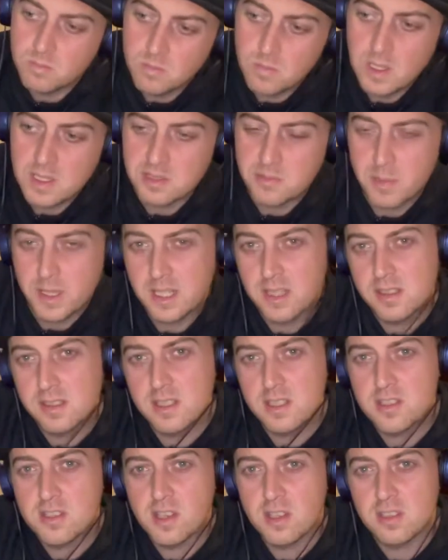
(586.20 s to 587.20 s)
as many of
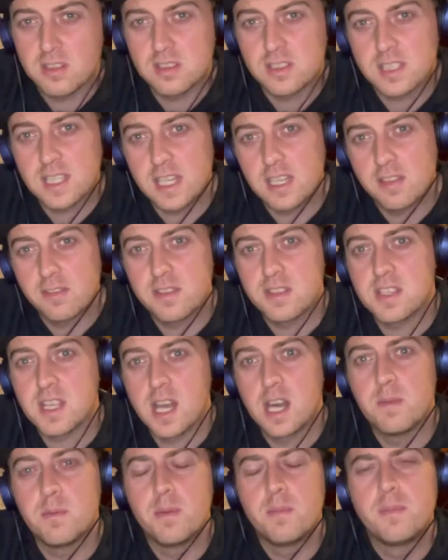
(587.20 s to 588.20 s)
these songs as I can off this
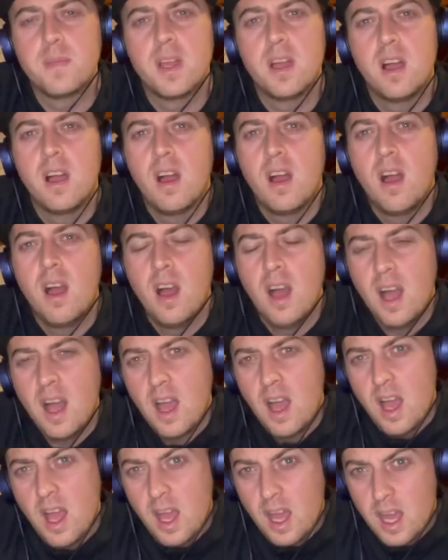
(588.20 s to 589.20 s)
album.
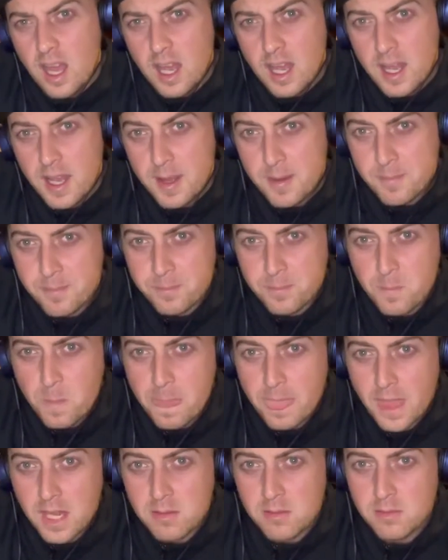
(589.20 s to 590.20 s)
Um,
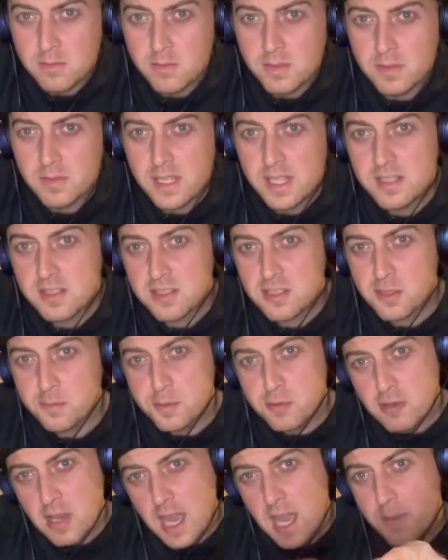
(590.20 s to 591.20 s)
hit the
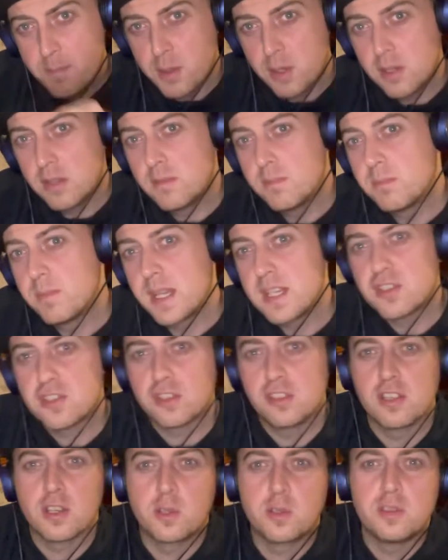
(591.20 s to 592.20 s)
subscribe button, make sure
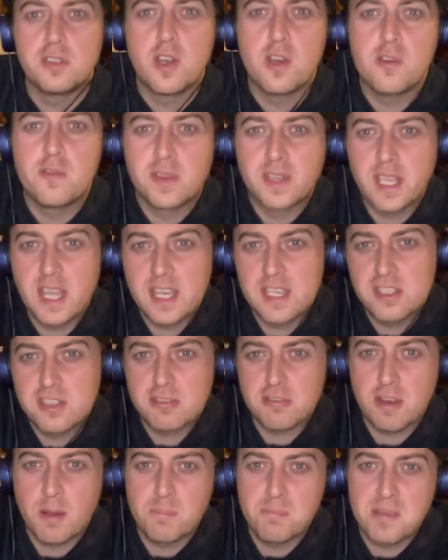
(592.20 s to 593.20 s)
the
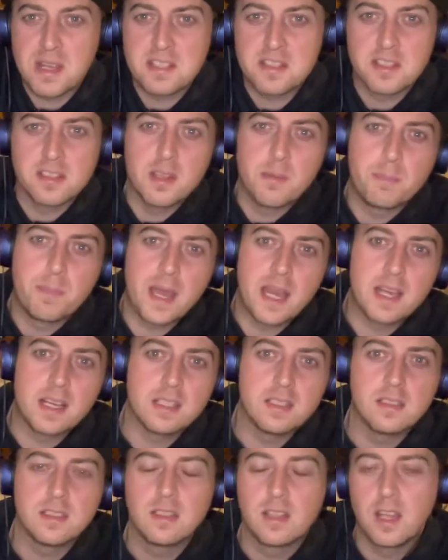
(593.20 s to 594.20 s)
notifications on, press on the
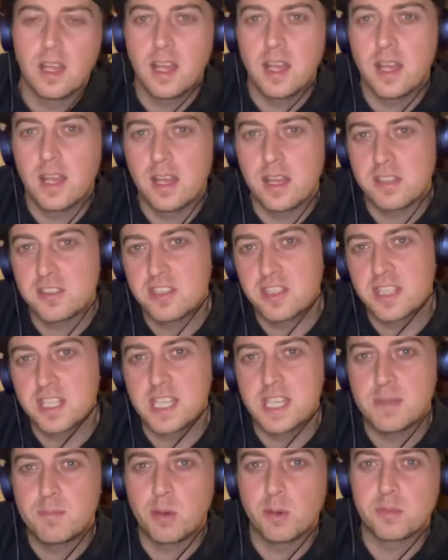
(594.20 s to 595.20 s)
bell uh, so you
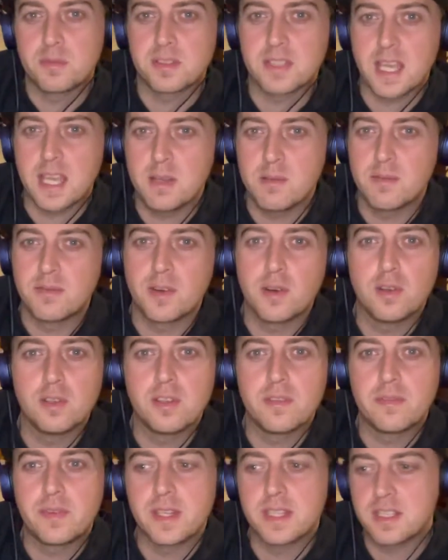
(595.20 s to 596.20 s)
keep up to date with all the
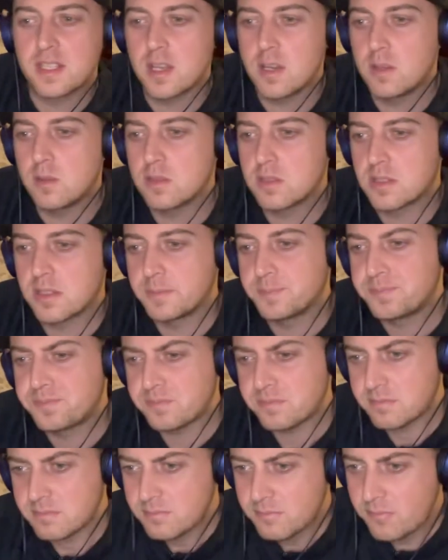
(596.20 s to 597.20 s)
videos.
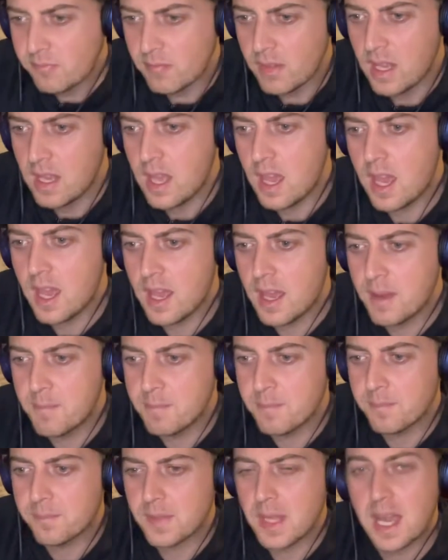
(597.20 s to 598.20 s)

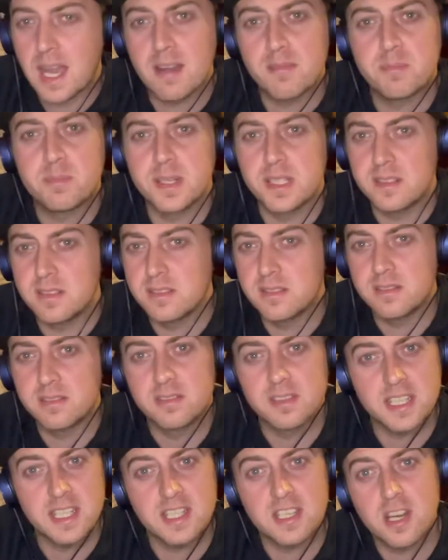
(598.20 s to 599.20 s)
Um, I've been
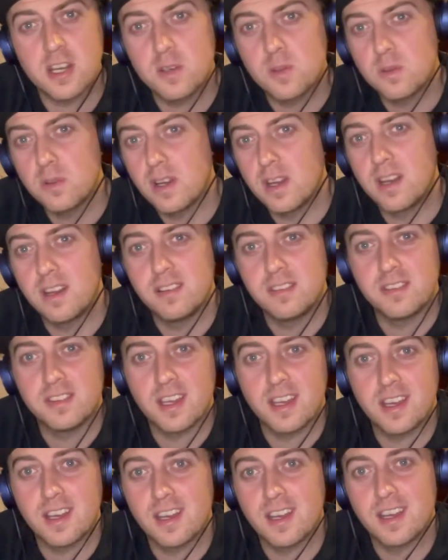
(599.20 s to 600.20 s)
Dino and
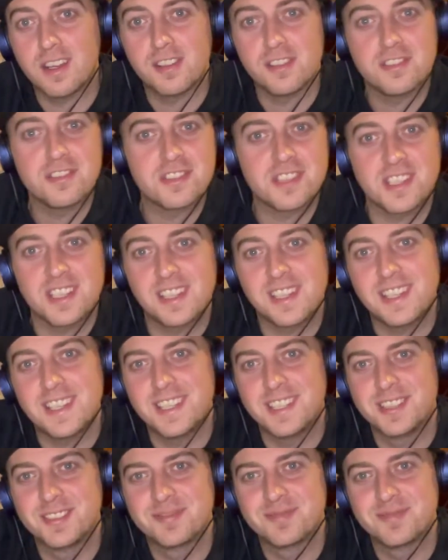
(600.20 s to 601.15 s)
uh, I'll see you later.